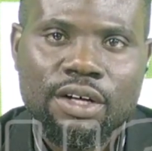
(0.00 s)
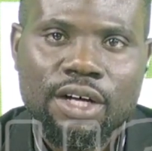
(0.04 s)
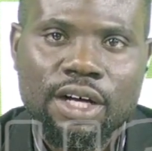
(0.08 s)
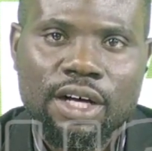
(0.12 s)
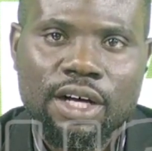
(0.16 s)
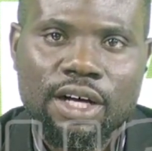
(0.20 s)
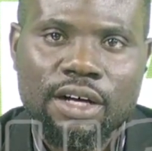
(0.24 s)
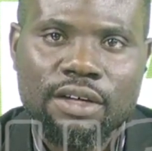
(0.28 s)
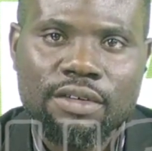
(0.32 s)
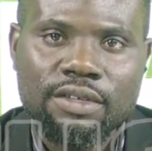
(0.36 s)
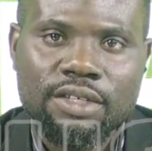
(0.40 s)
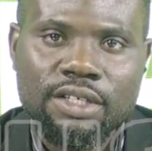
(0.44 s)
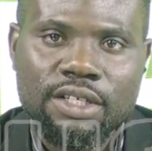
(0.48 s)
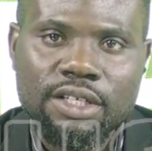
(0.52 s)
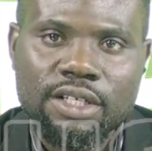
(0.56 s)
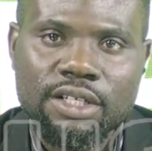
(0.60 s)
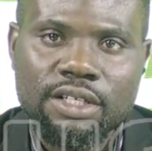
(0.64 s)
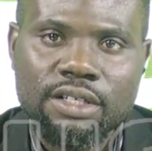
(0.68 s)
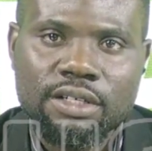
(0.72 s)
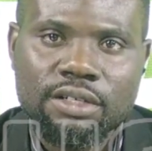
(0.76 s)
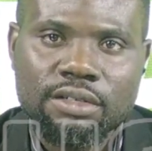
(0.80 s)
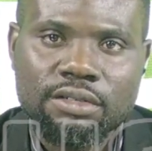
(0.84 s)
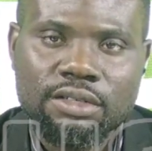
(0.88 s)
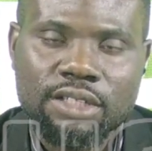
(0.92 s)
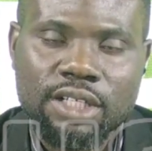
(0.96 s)
uh,
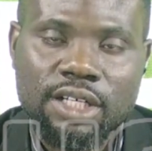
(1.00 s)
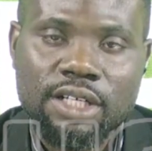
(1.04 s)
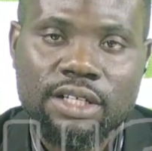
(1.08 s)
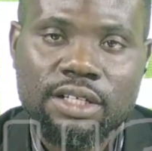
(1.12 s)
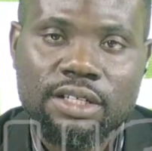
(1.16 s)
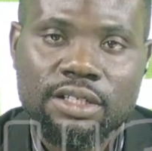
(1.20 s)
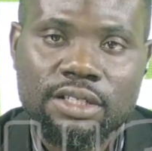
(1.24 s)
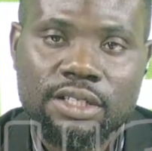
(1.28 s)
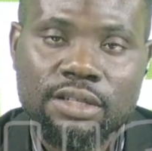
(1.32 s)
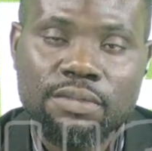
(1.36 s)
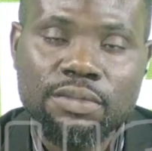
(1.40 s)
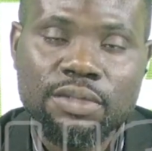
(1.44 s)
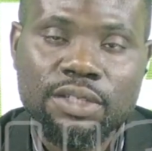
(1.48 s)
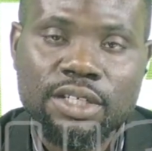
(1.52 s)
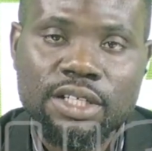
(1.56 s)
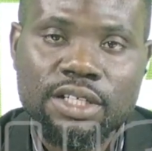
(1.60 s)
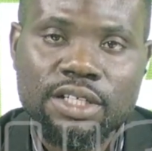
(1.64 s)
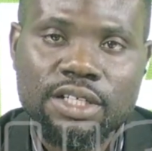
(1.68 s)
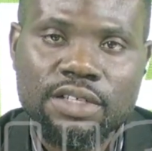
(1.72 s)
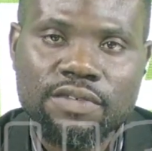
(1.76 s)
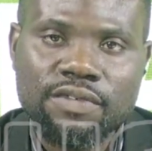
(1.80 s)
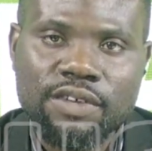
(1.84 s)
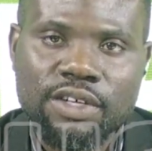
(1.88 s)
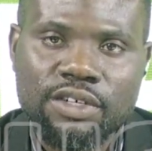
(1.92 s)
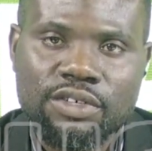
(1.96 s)
the uh, Table
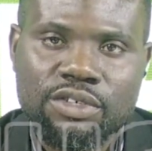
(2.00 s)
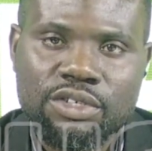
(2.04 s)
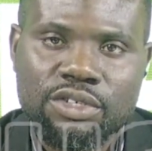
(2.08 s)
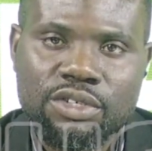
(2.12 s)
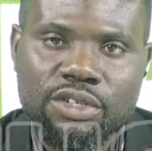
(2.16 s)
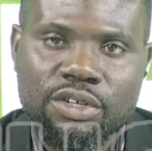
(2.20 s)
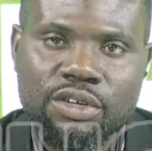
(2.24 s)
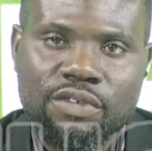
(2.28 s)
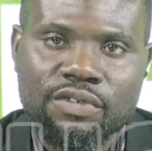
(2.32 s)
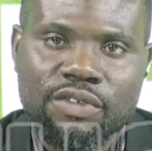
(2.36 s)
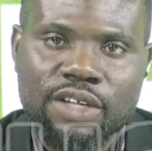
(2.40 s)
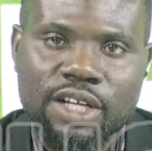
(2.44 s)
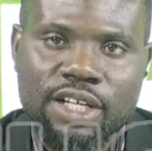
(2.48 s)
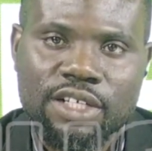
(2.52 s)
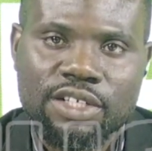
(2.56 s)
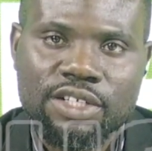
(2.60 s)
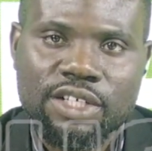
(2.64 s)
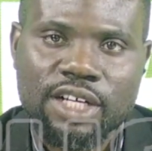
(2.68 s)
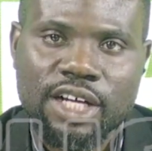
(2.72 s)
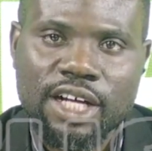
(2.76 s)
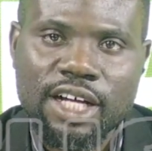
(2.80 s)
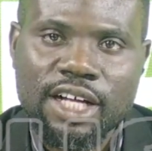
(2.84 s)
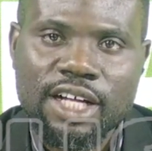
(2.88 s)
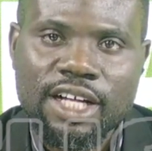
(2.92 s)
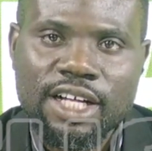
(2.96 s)
Tennis Federation of
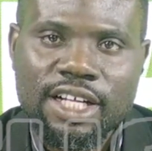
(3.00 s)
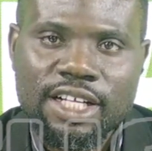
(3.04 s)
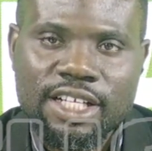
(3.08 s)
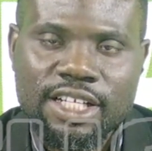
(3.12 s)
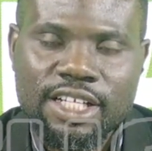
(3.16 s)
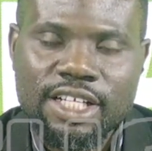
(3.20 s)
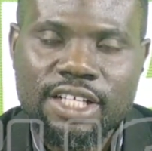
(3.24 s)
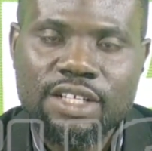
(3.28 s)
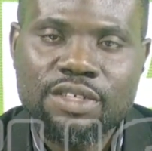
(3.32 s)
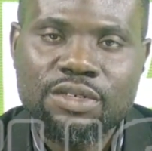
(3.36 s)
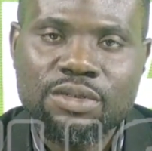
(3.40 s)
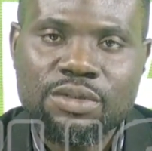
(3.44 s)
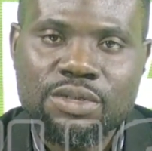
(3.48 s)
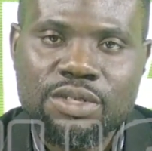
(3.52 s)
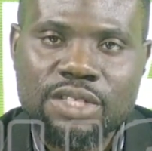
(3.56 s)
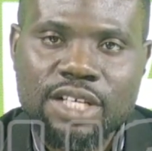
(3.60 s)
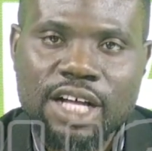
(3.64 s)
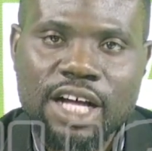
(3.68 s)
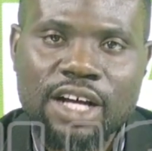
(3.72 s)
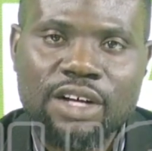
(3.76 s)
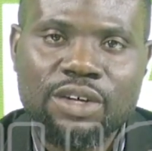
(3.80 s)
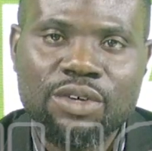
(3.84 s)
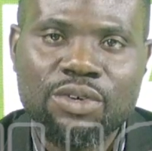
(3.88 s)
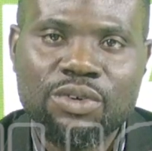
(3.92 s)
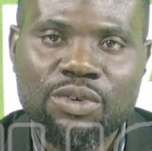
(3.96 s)
Nigeria need to
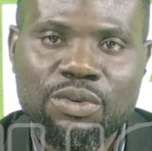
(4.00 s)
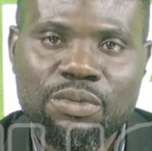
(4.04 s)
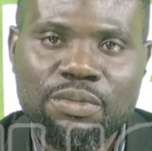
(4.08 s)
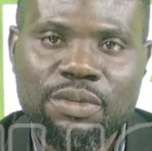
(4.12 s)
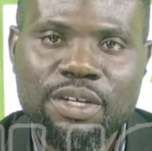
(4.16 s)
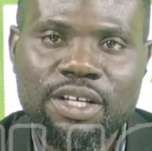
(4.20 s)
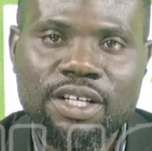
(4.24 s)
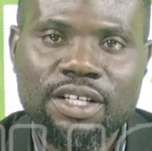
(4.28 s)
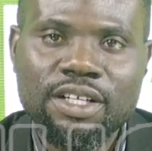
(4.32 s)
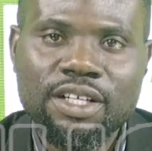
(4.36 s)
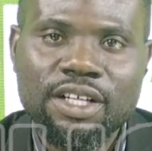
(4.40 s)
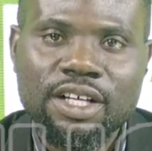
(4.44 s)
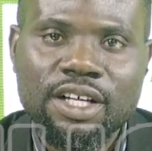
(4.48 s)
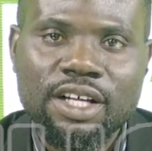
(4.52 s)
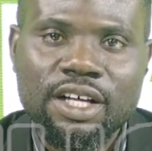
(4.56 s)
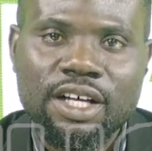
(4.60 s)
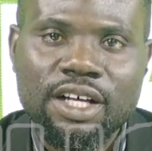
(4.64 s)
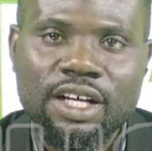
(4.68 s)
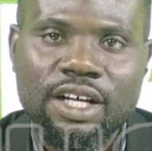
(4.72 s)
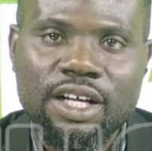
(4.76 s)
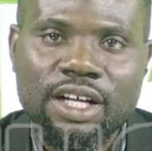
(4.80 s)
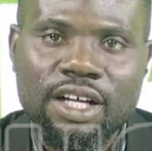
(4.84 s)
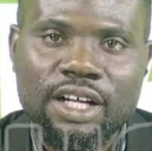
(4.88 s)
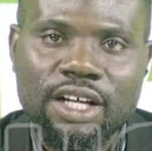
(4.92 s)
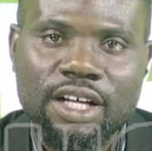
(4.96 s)
start grooming
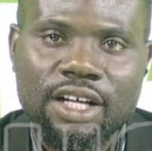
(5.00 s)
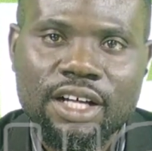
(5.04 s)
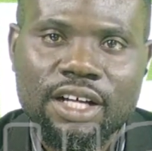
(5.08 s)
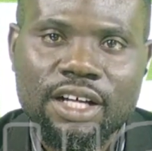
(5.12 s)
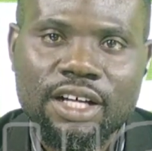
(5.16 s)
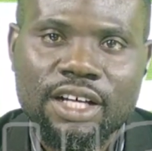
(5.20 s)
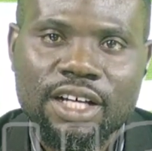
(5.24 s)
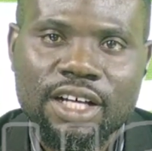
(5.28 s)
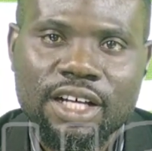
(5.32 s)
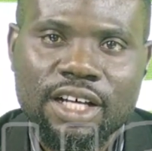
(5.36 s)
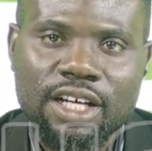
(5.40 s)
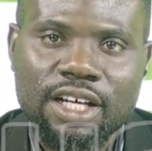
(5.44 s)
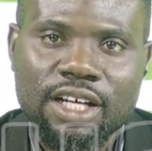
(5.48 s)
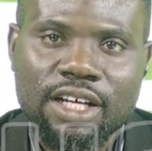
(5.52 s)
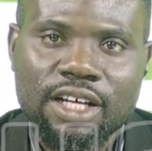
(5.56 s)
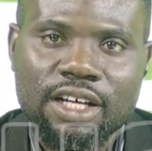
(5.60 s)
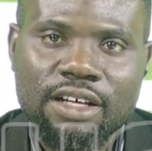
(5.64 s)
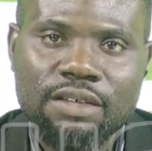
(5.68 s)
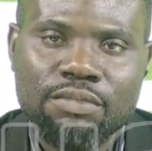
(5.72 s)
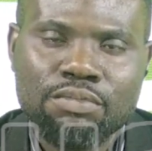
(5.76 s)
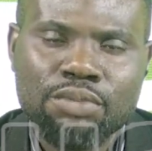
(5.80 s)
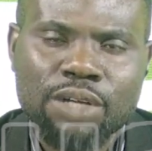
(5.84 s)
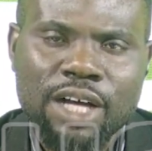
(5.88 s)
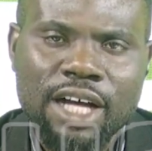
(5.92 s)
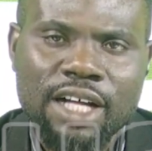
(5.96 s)

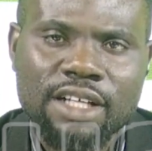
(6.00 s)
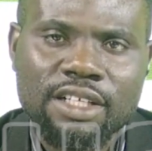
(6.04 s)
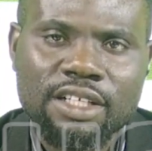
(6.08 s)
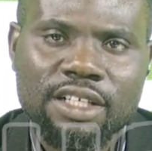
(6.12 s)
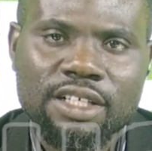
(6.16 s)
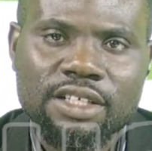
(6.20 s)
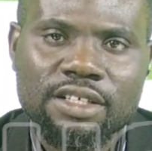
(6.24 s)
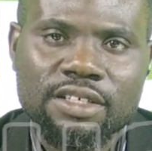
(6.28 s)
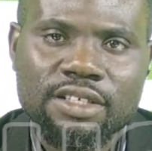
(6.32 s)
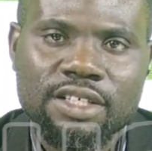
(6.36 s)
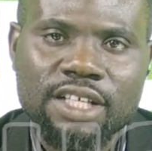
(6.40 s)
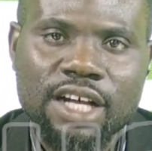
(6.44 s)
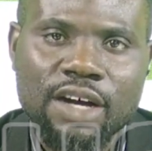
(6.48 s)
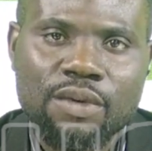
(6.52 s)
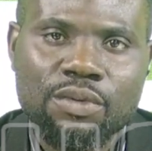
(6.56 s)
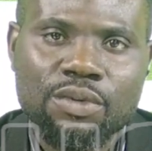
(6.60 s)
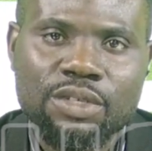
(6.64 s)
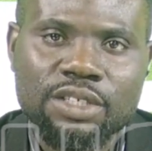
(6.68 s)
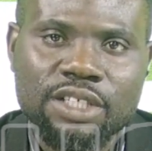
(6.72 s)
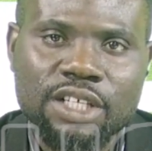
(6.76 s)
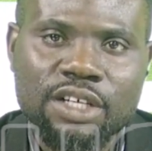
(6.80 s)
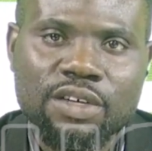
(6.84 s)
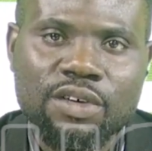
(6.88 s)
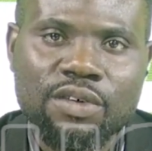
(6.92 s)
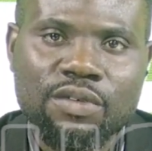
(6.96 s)
uh, athletes that
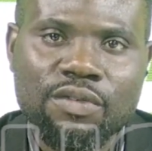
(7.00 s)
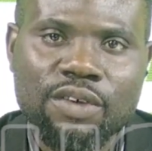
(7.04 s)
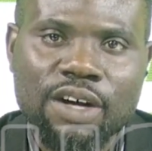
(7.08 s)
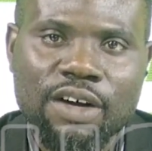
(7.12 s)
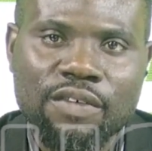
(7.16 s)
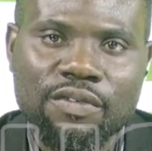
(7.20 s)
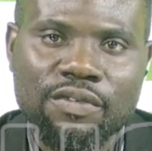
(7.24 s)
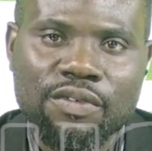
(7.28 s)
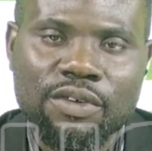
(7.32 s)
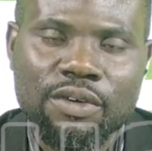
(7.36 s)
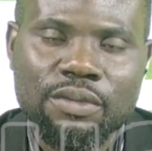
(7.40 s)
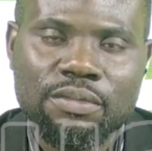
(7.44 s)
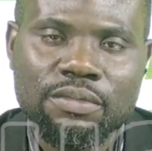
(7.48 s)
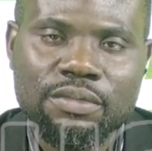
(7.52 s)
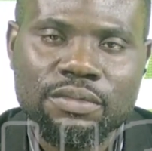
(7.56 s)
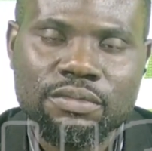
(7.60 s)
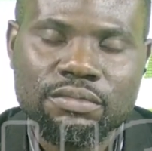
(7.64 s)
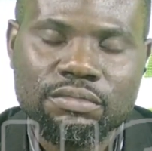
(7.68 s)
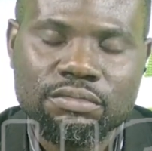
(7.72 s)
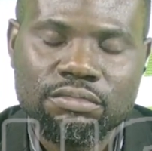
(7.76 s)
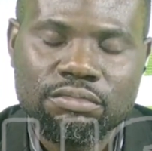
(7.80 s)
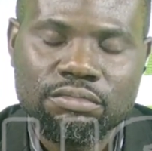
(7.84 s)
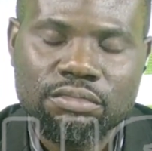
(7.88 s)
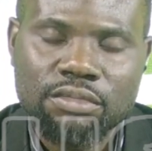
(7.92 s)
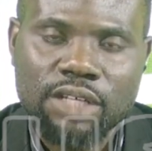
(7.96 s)
will take over
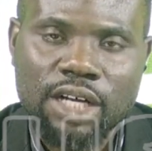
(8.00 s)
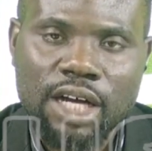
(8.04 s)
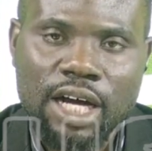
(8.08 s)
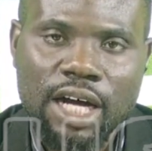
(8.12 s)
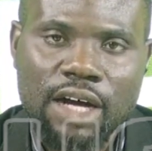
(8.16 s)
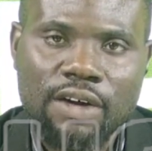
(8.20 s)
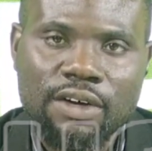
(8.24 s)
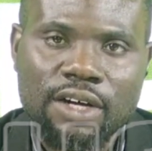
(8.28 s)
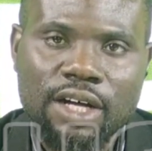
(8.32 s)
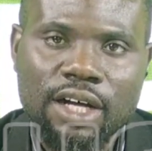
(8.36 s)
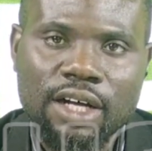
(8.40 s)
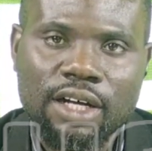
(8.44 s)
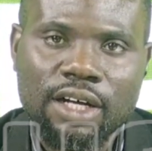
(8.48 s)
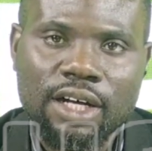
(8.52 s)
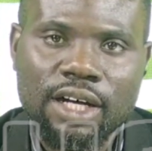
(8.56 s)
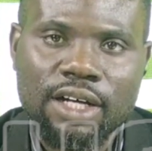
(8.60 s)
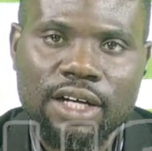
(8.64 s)
from Aruna